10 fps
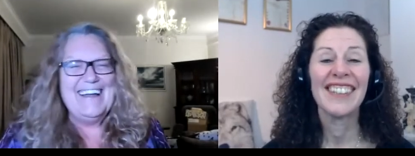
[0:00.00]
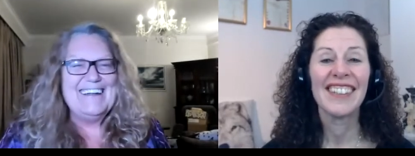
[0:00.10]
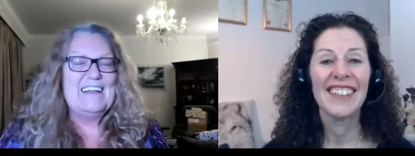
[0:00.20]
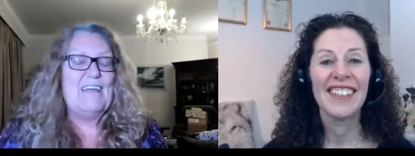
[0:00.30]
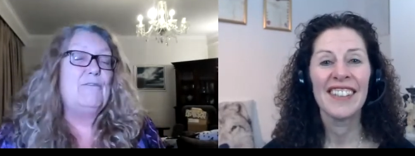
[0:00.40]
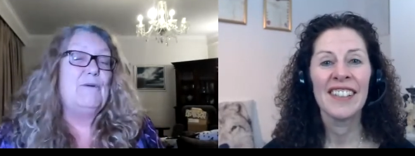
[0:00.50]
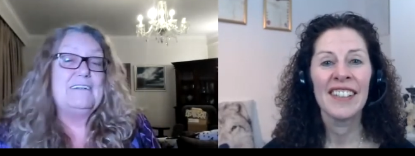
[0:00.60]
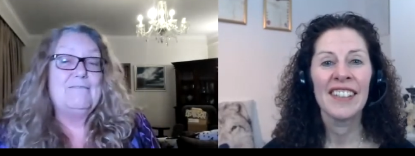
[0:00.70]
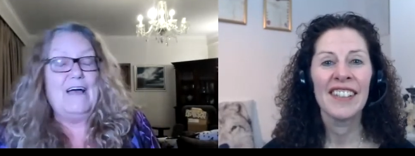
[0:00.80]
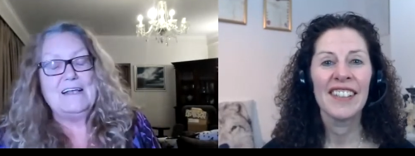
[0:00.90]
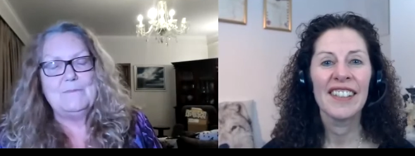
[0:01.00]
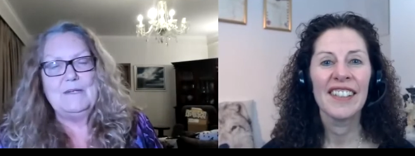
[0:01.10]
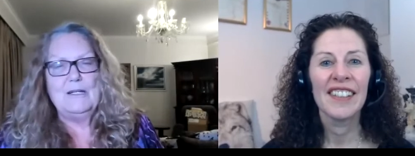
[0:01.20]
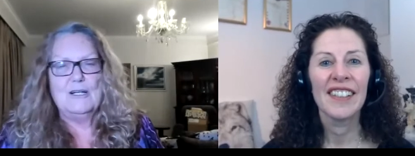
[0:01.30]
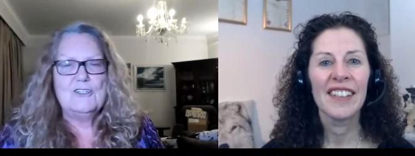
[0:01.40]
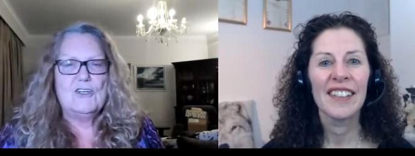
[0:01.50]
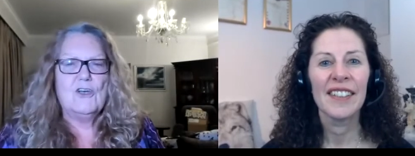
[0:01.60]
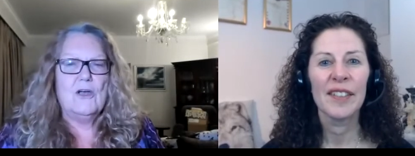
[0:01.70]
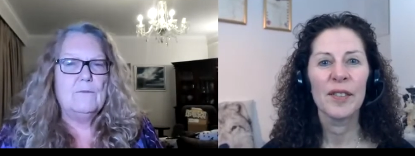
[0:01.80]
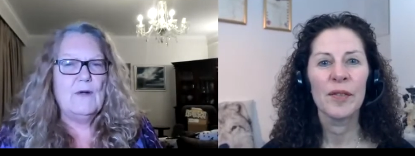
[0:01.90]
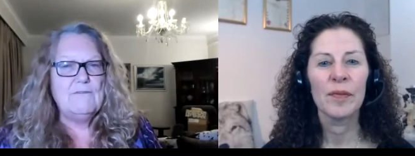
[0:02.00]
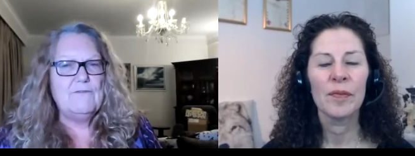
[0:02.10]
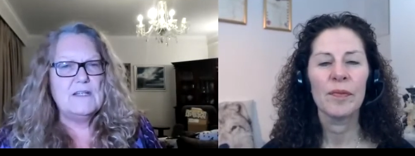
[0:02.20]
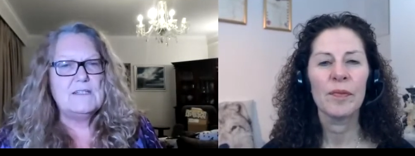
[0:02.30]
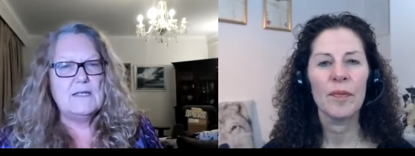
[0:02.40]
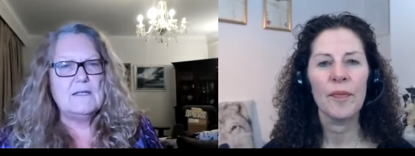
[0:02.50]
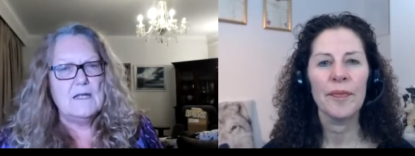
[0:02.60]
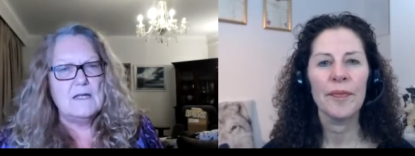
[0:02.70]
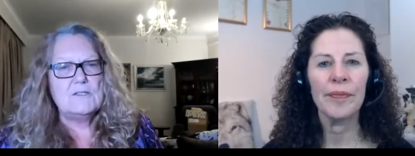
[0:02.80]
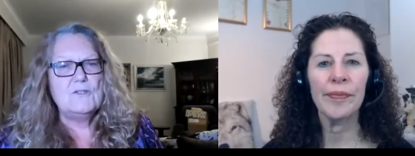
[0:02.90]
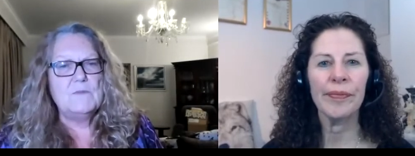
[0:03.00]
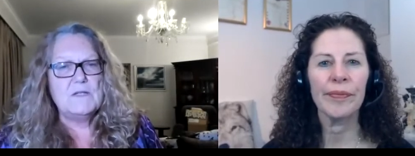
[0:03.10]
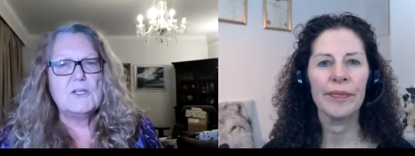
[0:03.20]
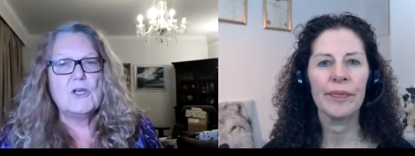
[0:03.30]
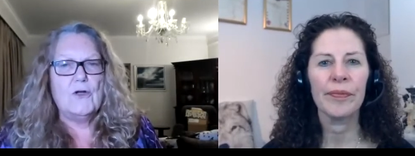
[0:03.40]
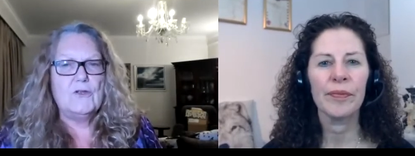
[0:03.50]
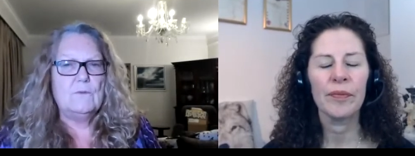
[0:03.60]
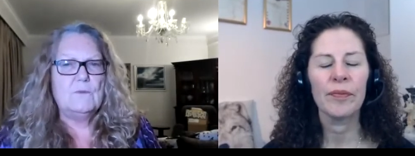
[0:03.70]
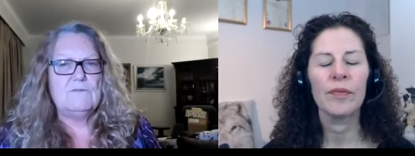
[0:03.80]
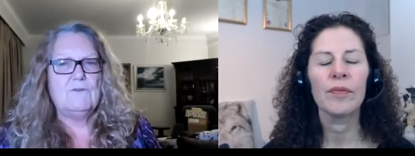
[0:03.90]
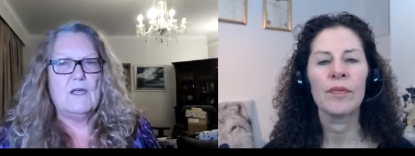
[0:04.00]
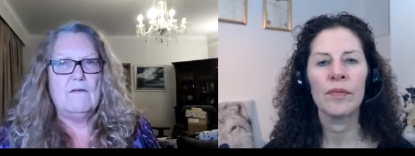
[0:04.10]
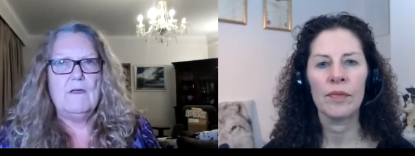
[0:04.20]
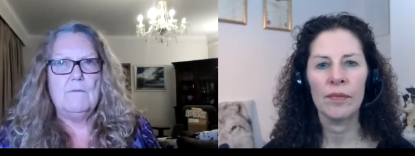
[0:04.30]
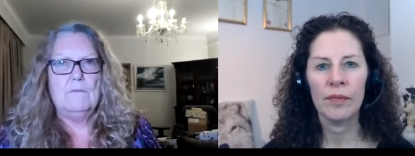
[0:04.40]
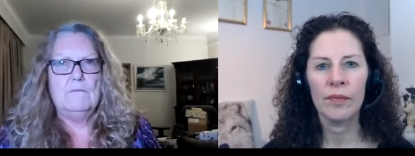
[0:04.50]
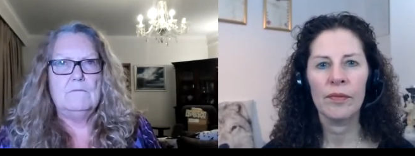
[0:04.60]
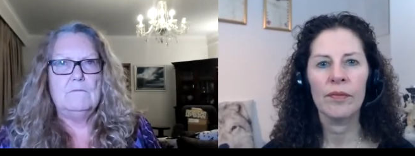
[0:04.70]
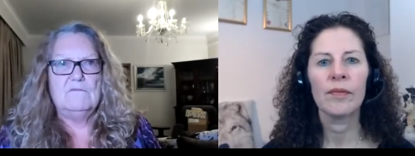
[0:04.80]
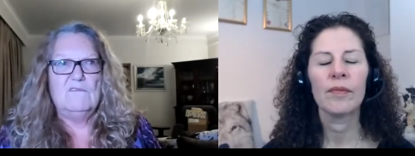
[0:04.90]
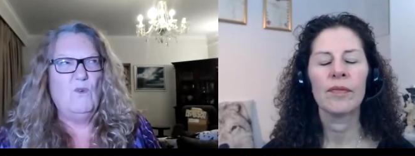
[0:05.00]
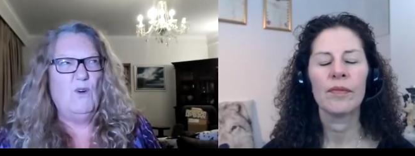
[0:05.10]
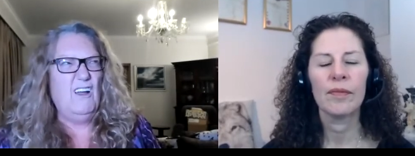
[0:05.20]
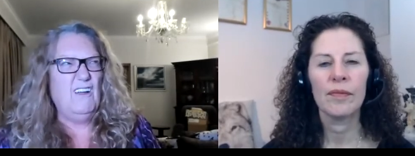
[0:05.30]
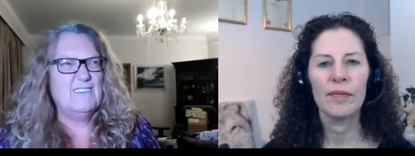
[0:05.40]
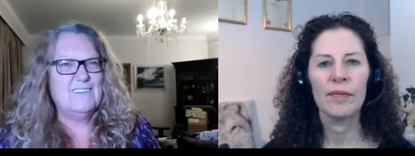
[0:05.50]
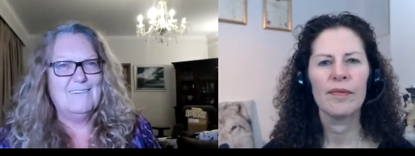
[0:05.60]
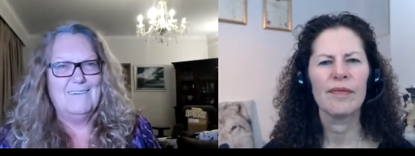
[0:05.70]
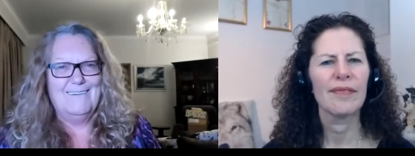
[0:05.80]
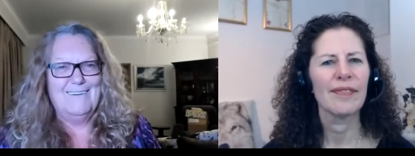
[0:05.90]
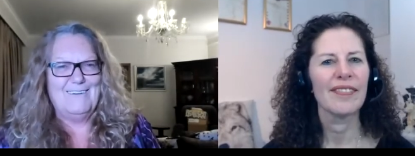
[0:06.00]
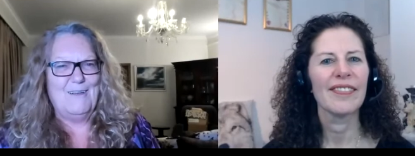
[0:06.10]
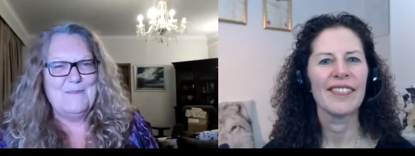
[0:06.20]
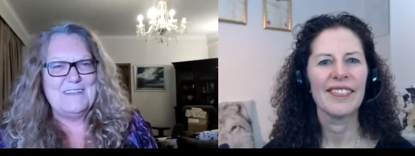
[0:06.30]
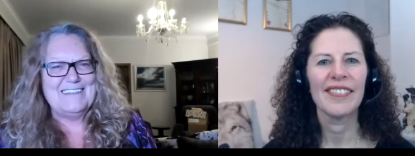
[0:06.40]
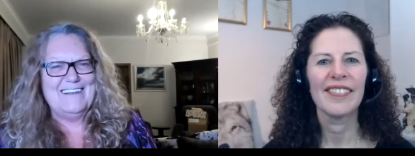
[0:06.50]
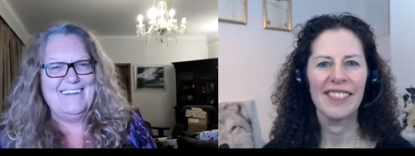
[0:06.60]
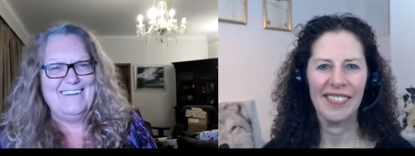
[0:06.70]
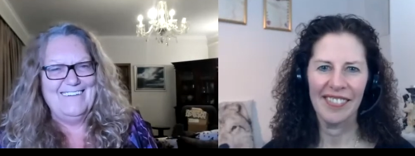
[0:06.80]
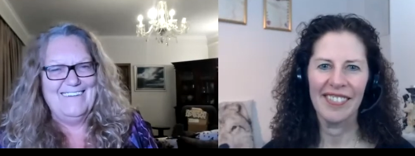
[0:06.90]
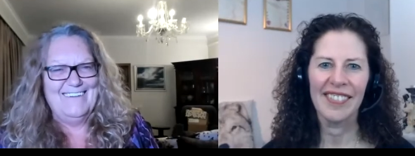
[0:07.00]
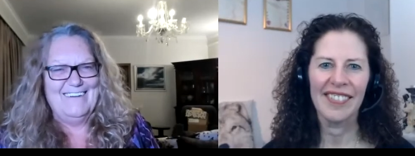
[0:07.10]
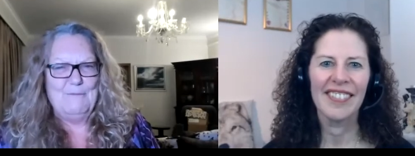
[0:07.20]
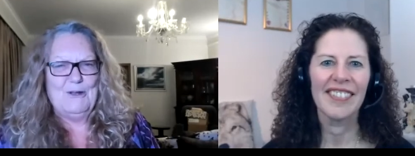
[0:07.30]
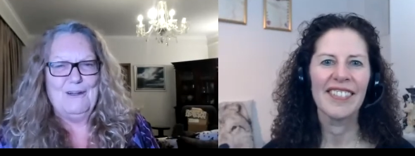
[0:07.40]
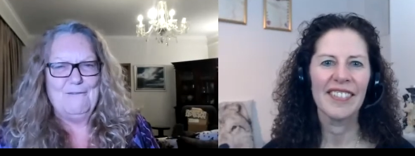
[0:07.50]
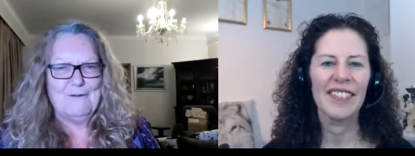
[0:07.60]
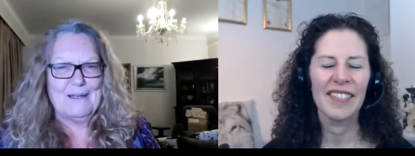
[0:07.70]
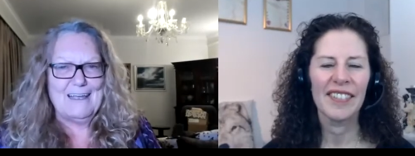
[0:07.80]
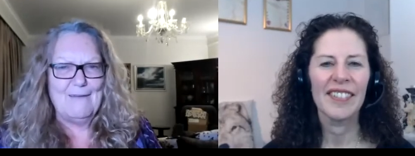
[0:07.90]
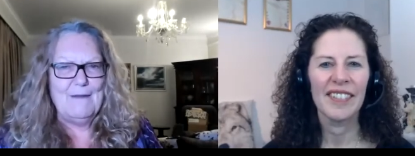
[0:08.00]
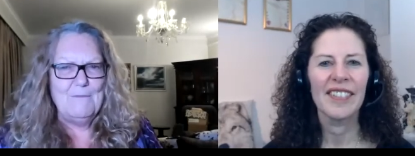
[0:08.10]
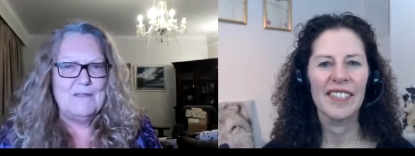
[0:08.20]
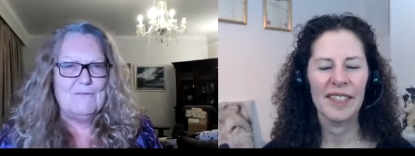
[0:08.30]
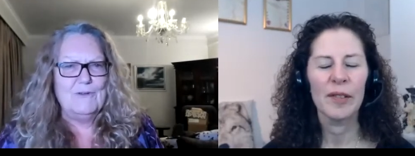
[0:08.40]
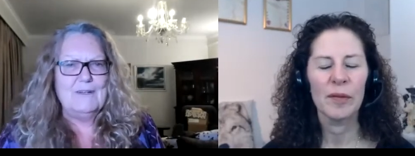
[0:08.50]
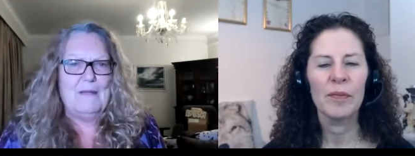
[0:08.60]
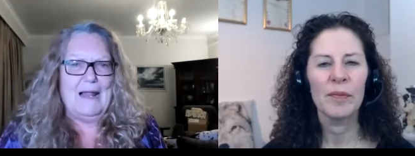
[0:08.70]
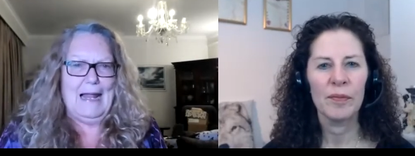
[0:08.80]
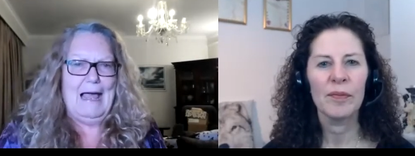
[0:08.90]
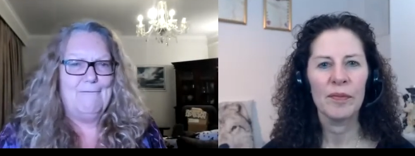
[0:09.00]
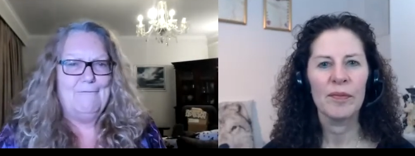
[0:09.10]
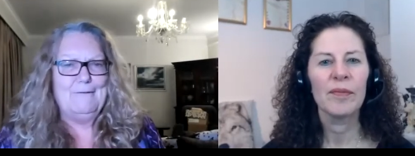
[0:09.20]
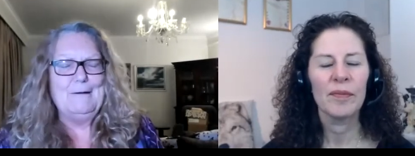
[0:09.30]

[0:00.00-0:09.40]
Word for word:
Speaker 1: and everyone advised me not to go. And one friend said, "Yes, you must go, and you must forgive him." What? Don't be silly. I'm not going to forgive him. He ruined my life.